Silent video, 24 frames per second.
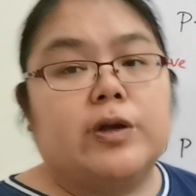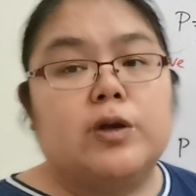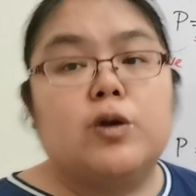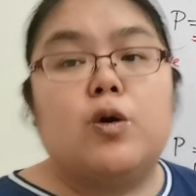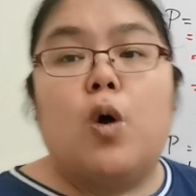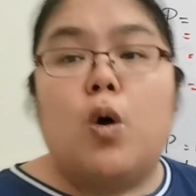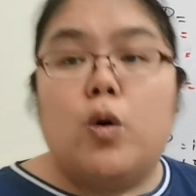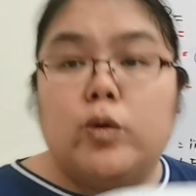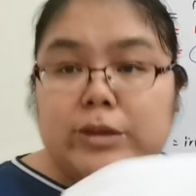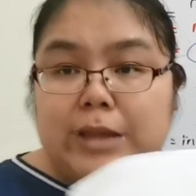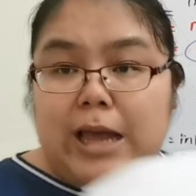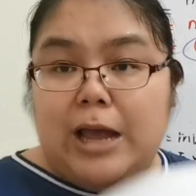we
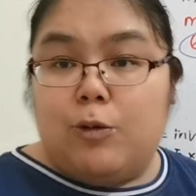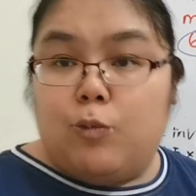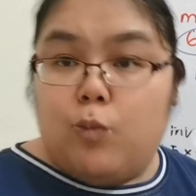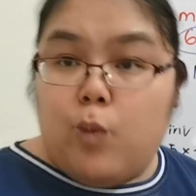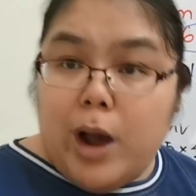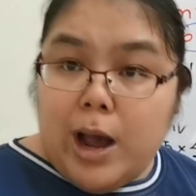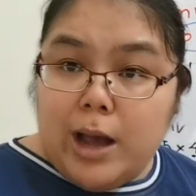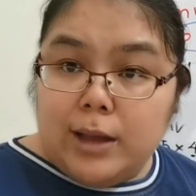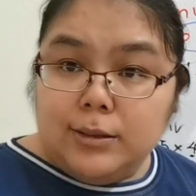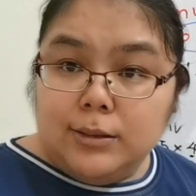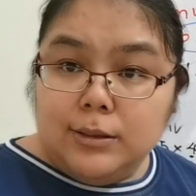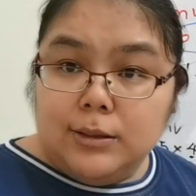go
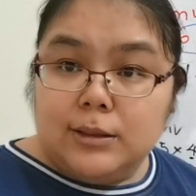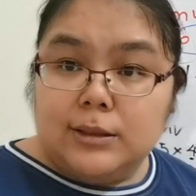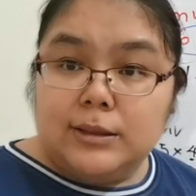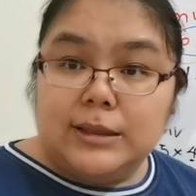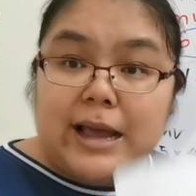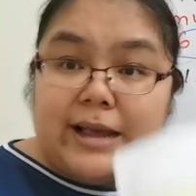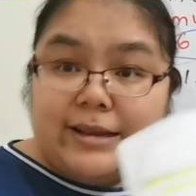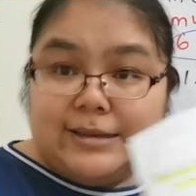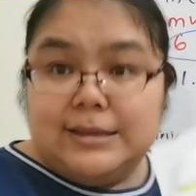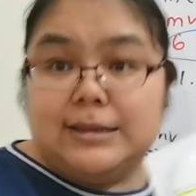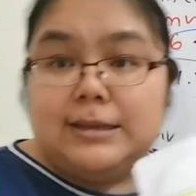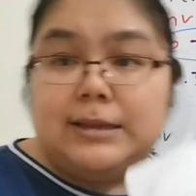
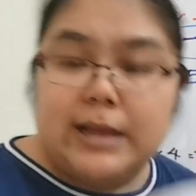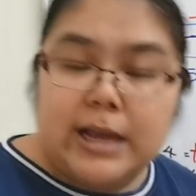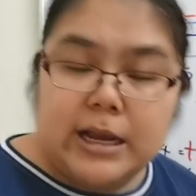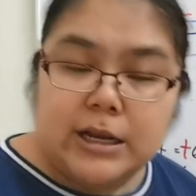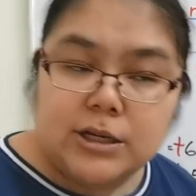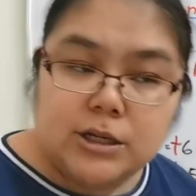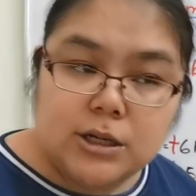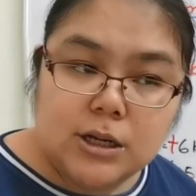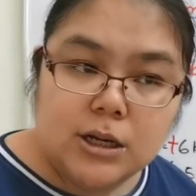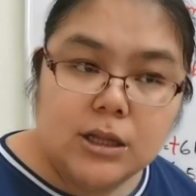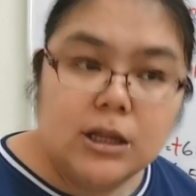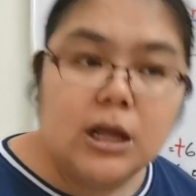that
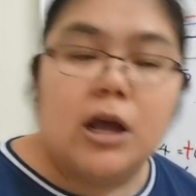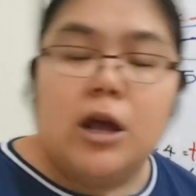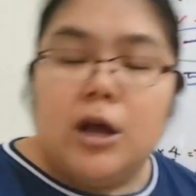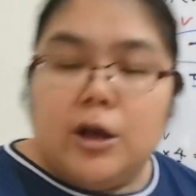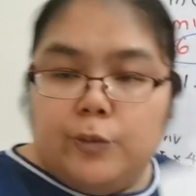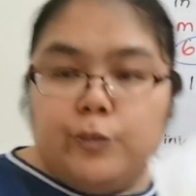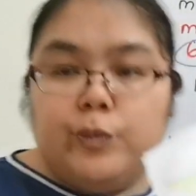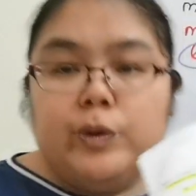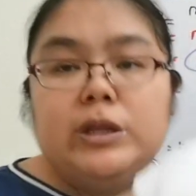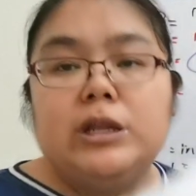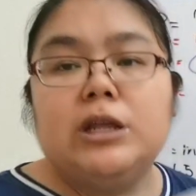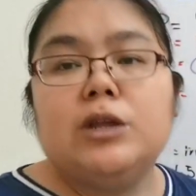situation,
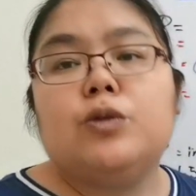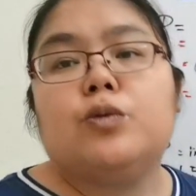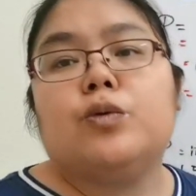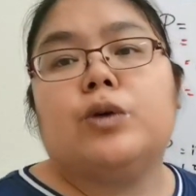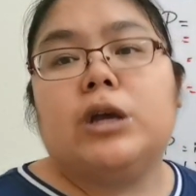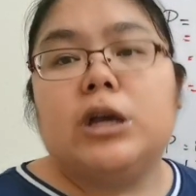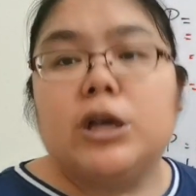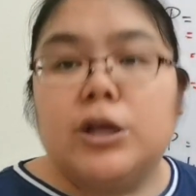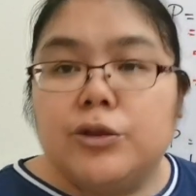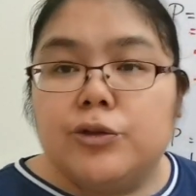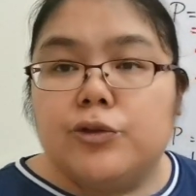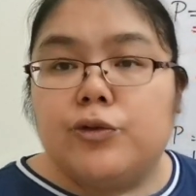we need
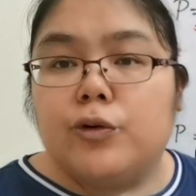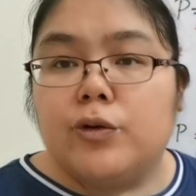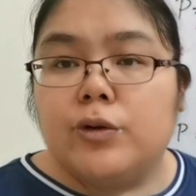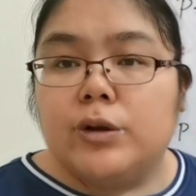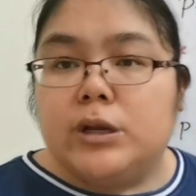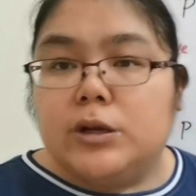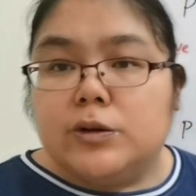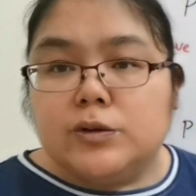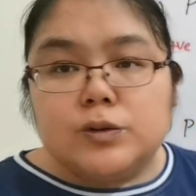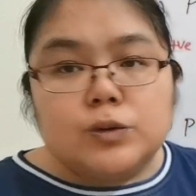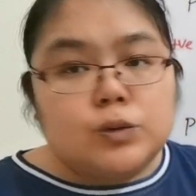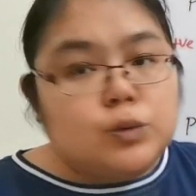to
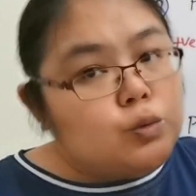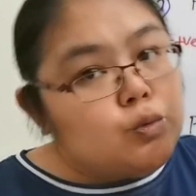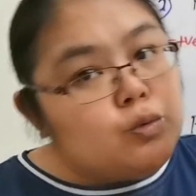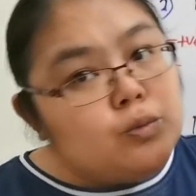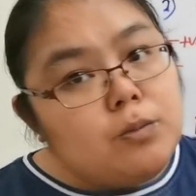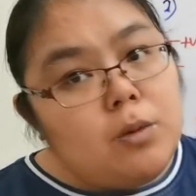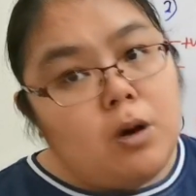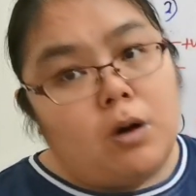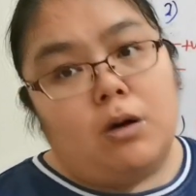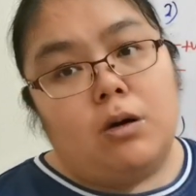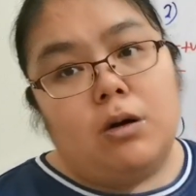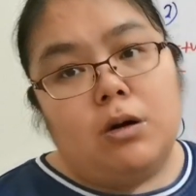introduce 2
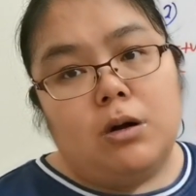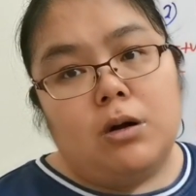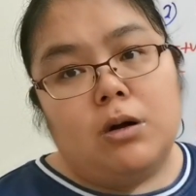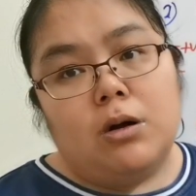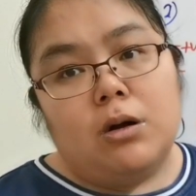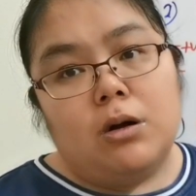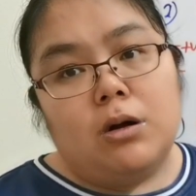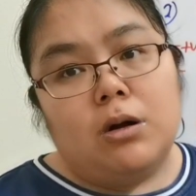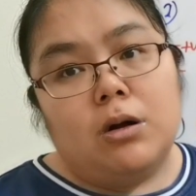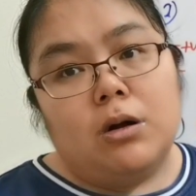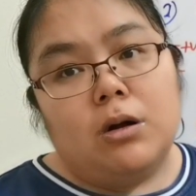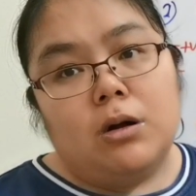more.
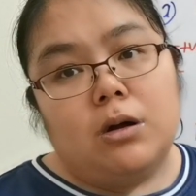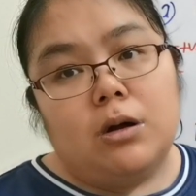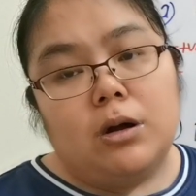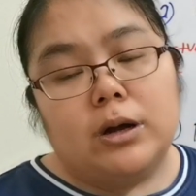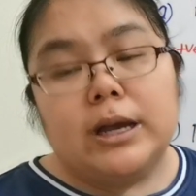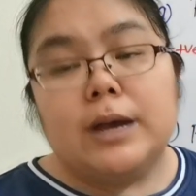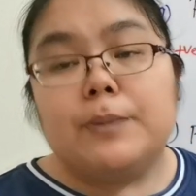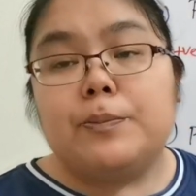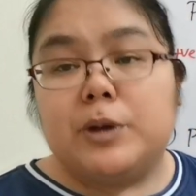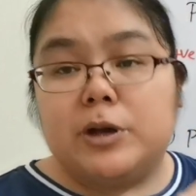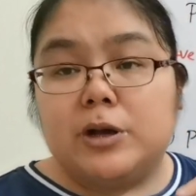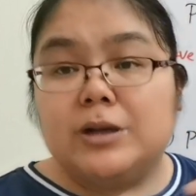
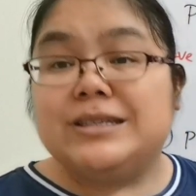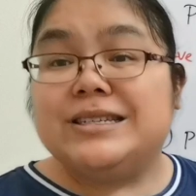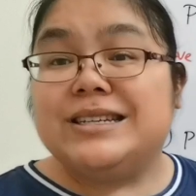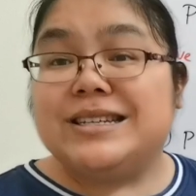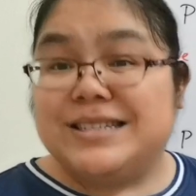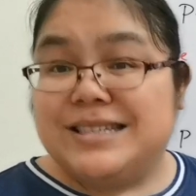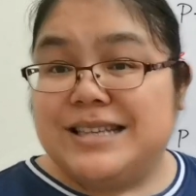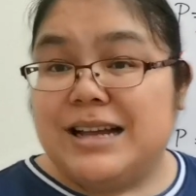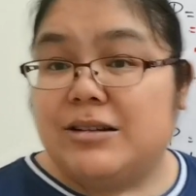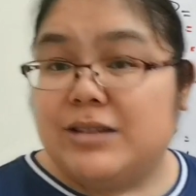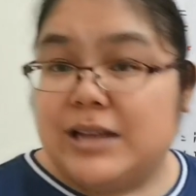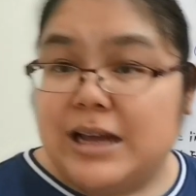Okay, because
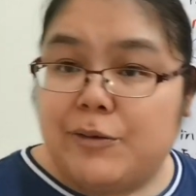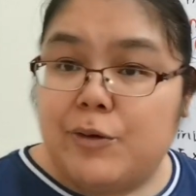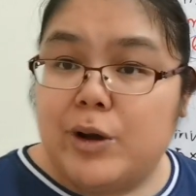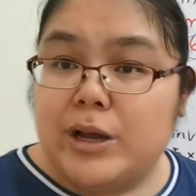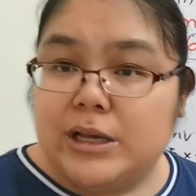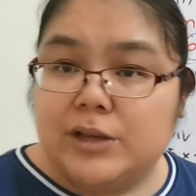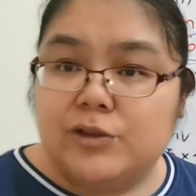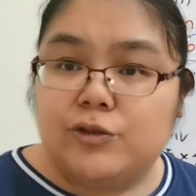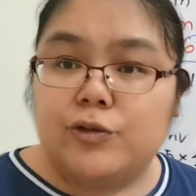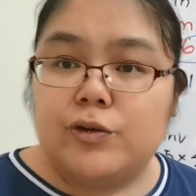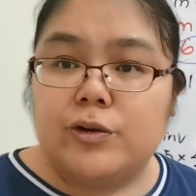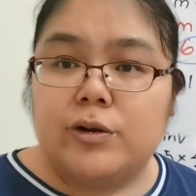just now that one
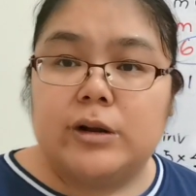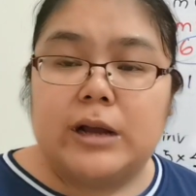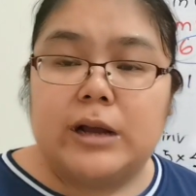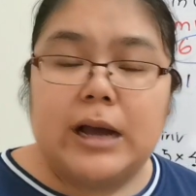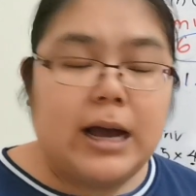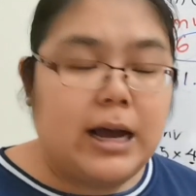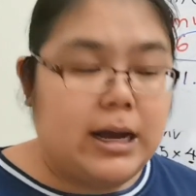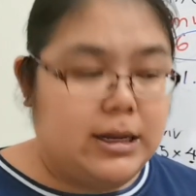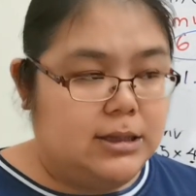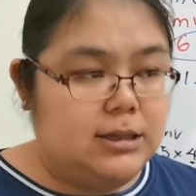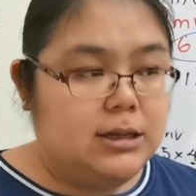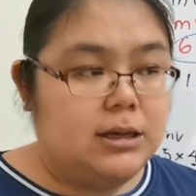
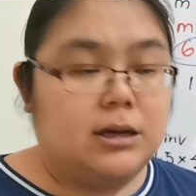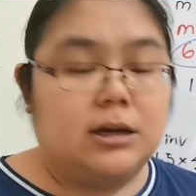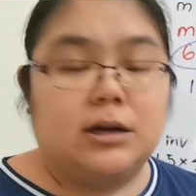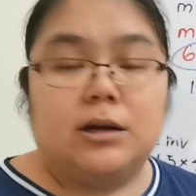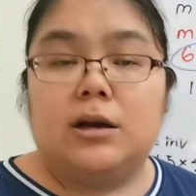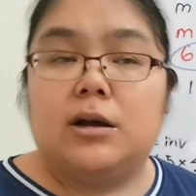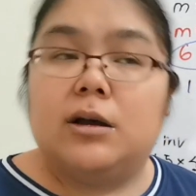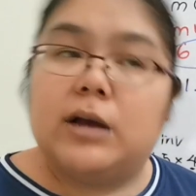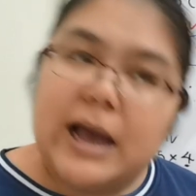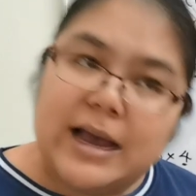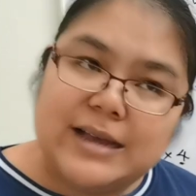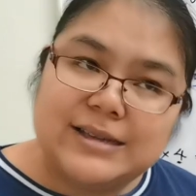
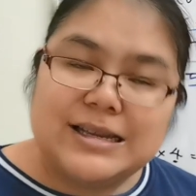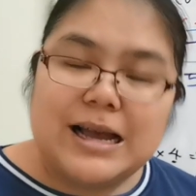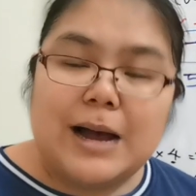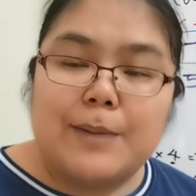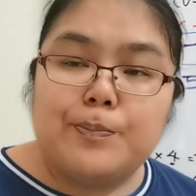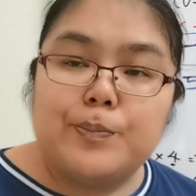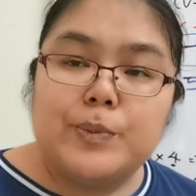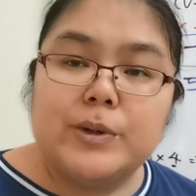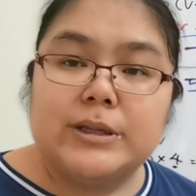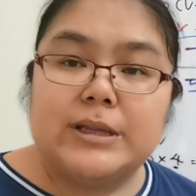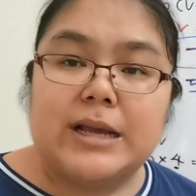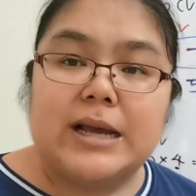the
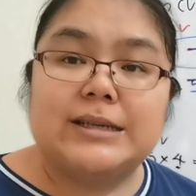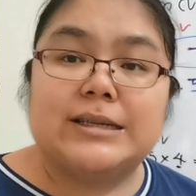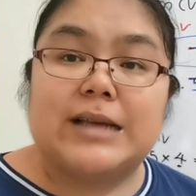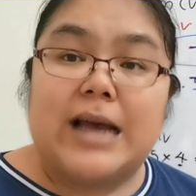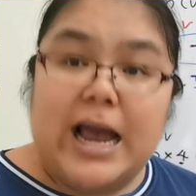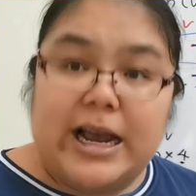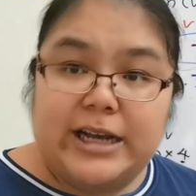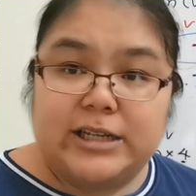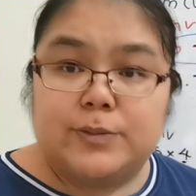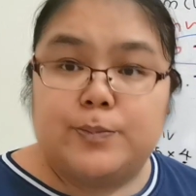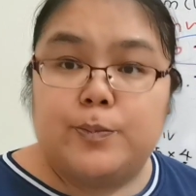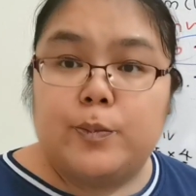example, there's an
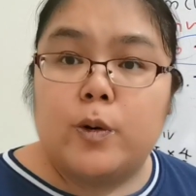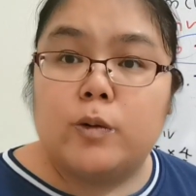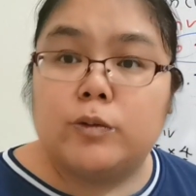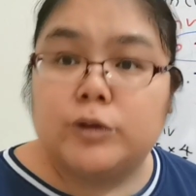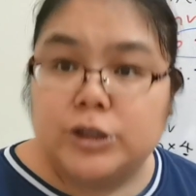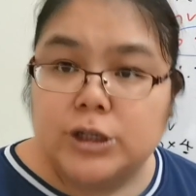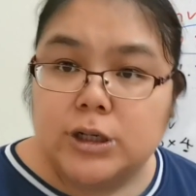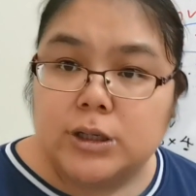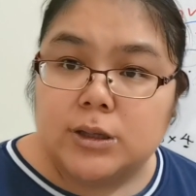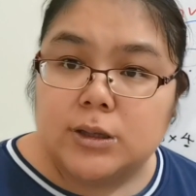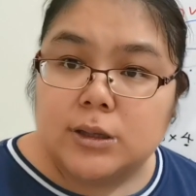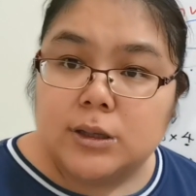
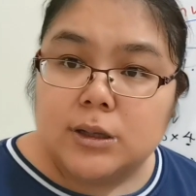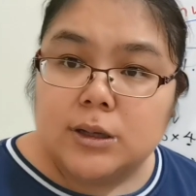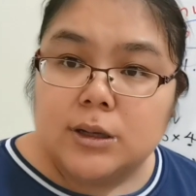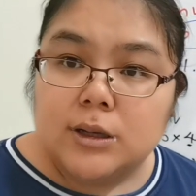explosion.